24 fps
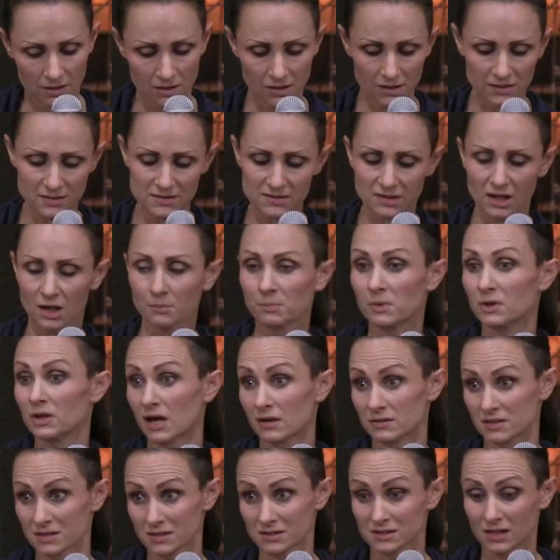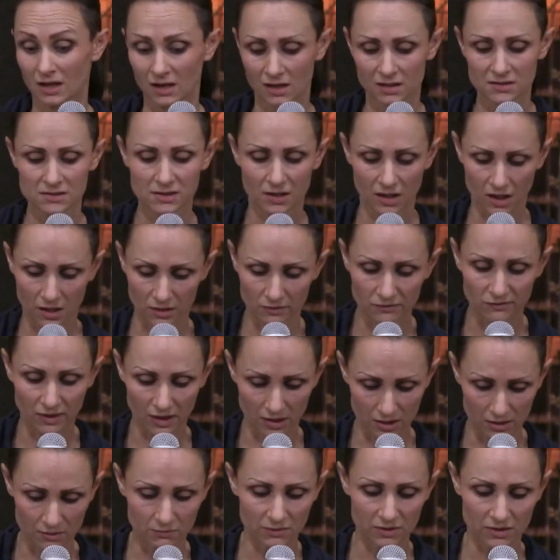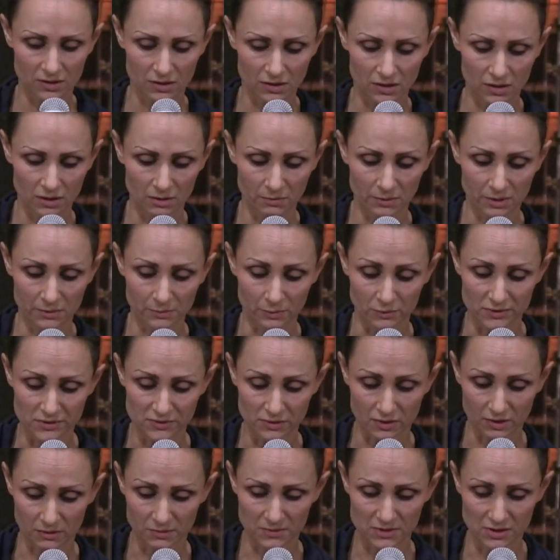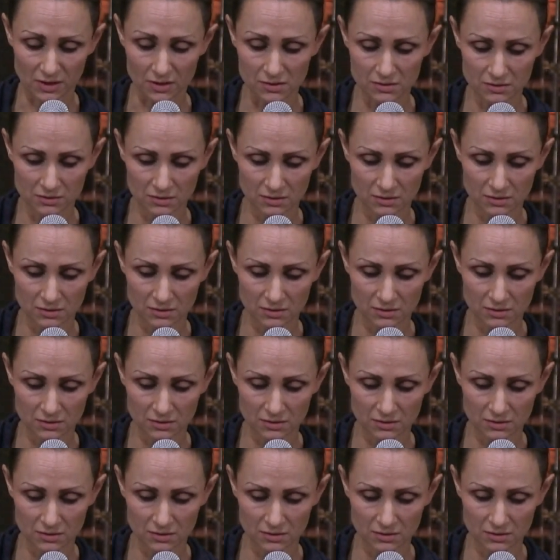Let's couple our desire to add value with a little bit more scripture.